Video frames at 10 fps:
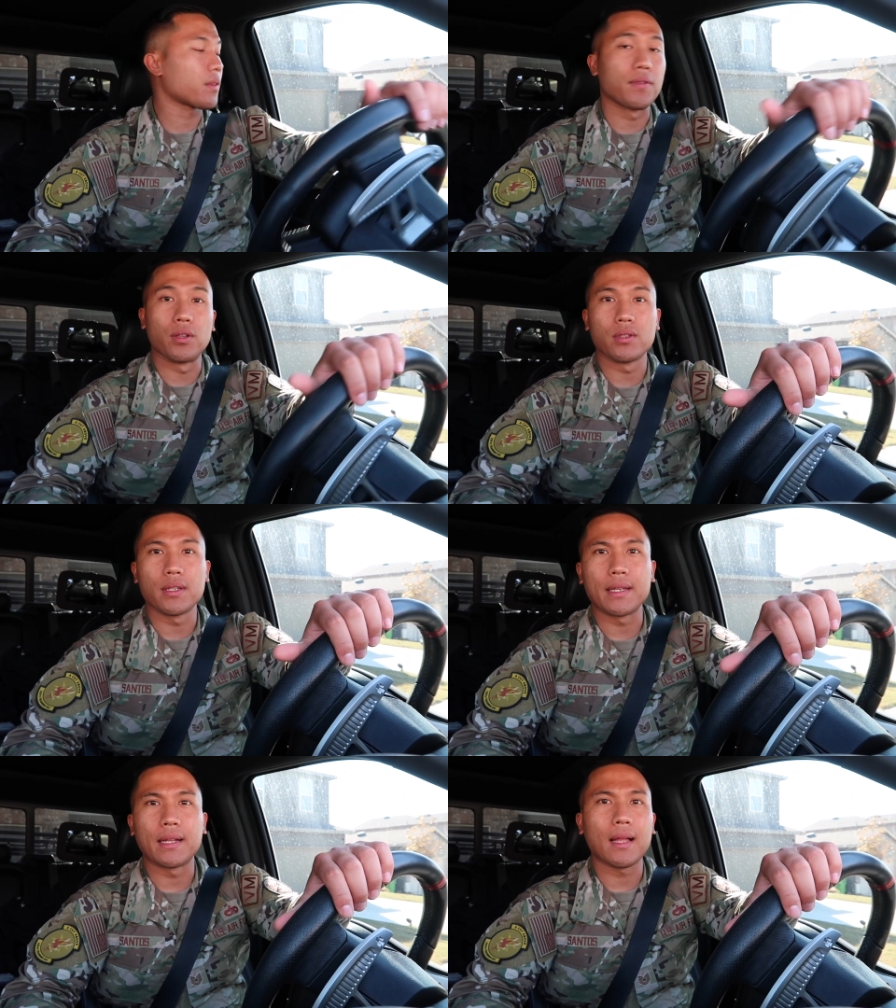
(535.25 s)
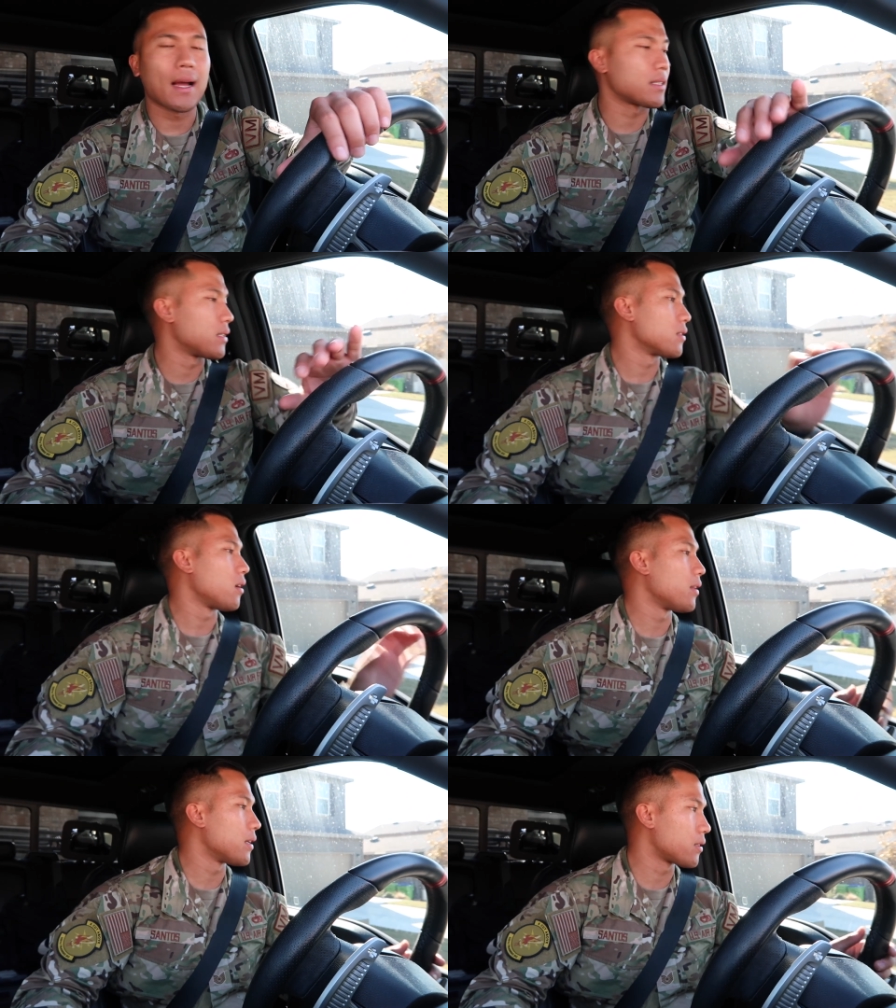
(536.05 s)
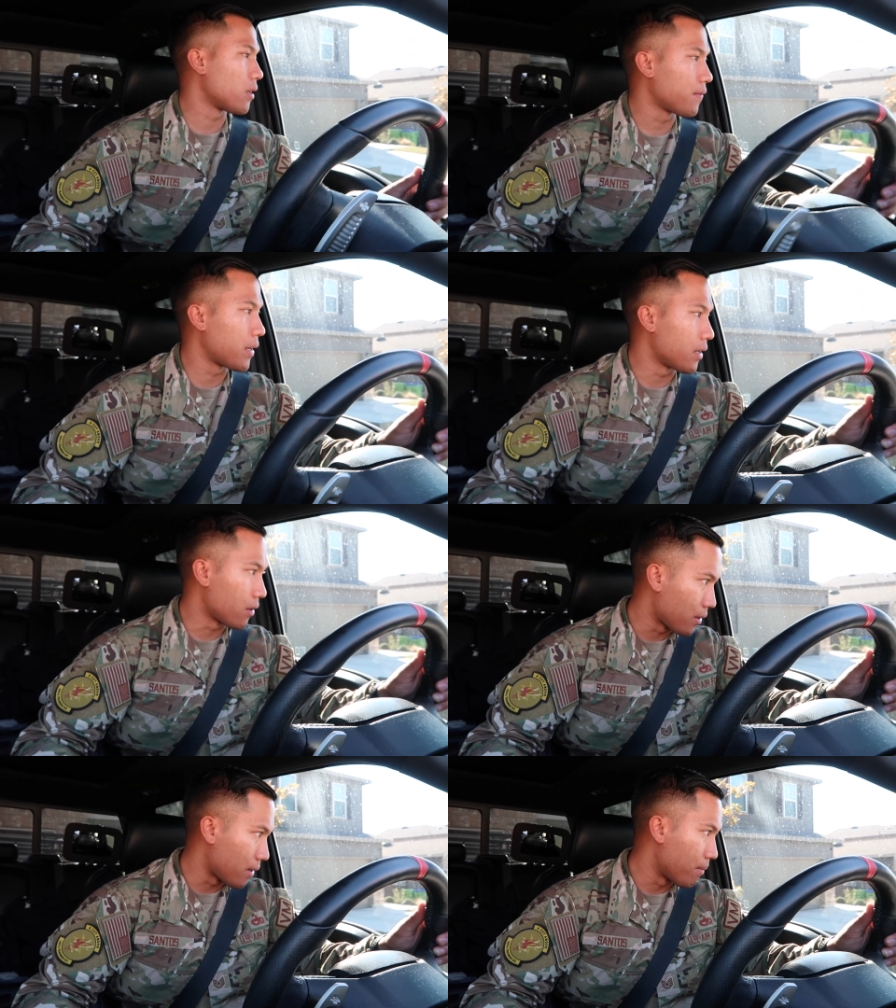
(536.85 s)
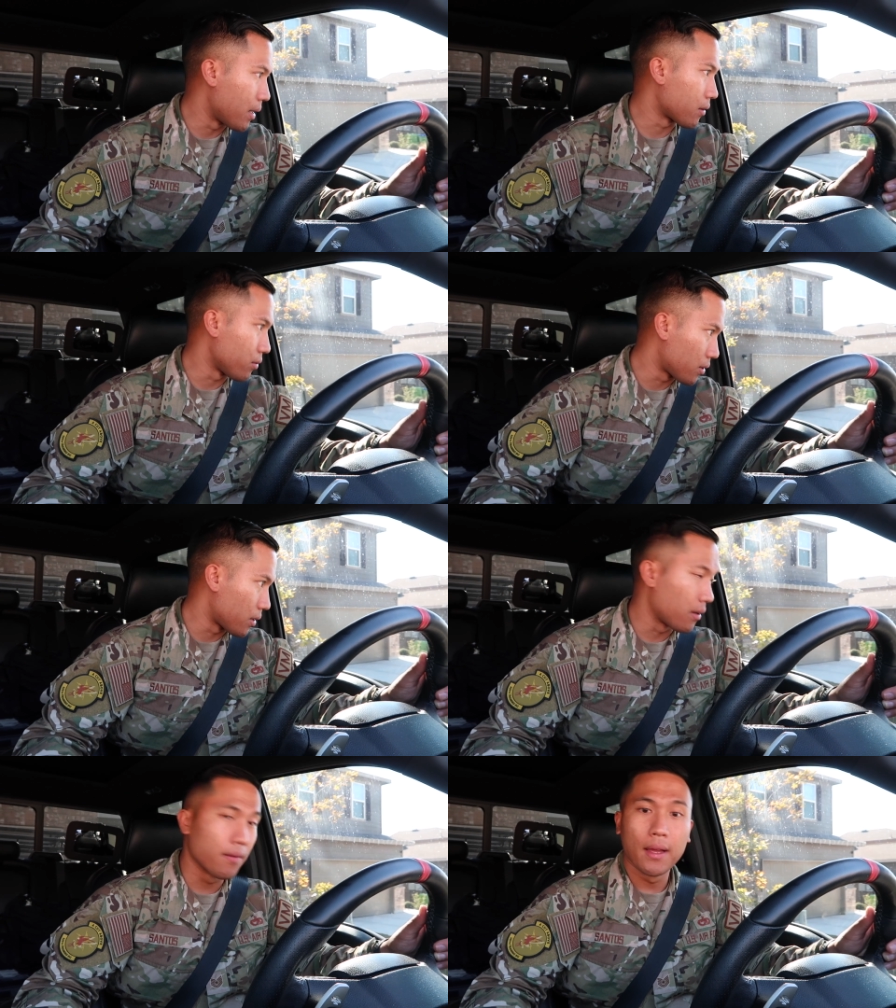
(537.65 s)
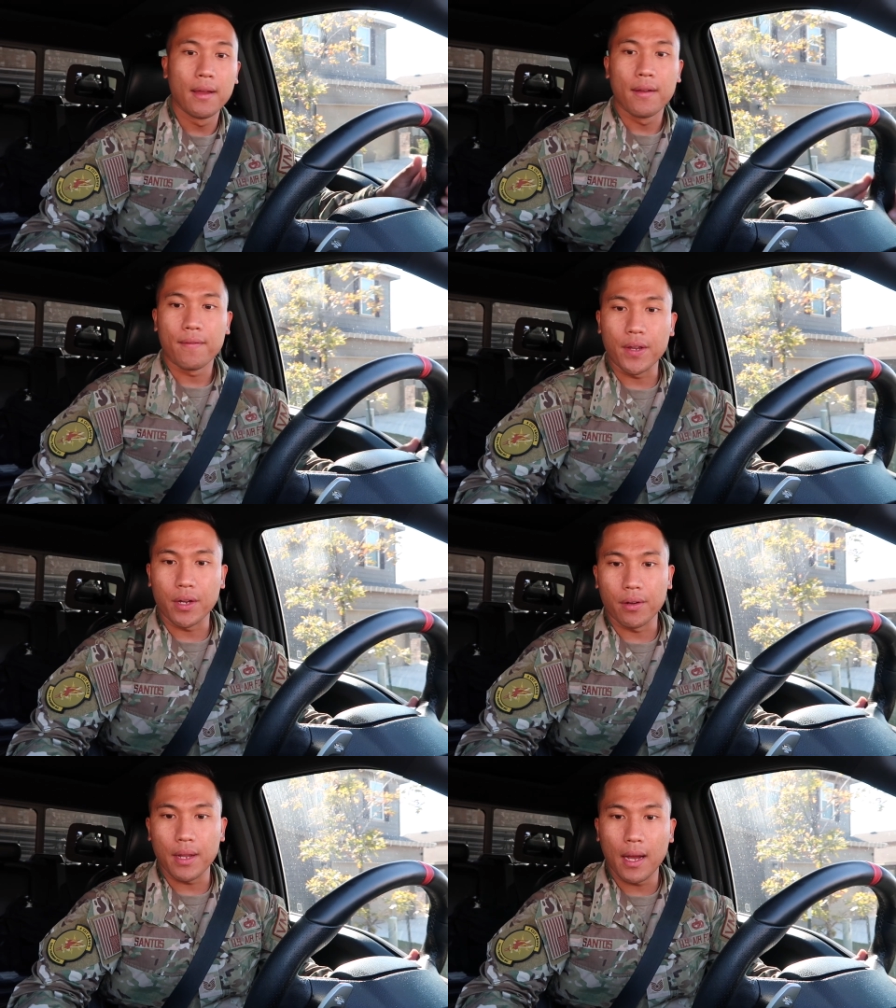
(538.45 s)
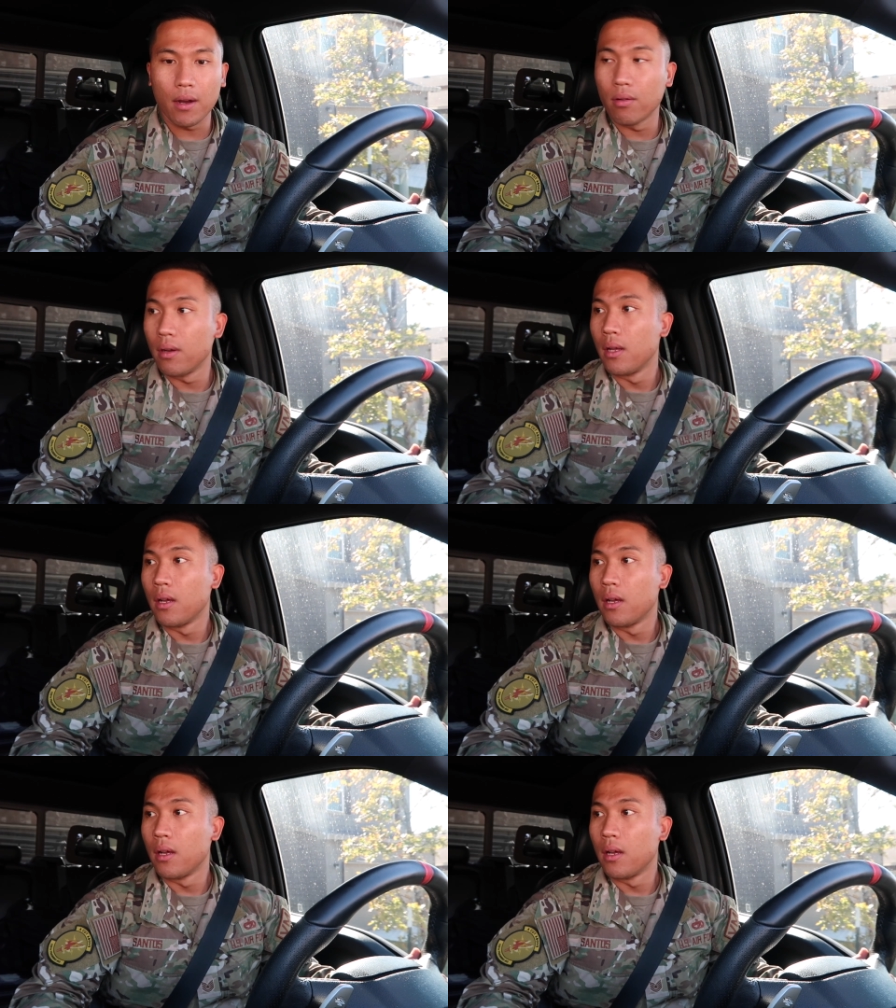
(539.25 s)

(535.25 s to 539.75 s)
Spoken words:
for those that need glasses, all that stuff, getting all that medical stuff figured out.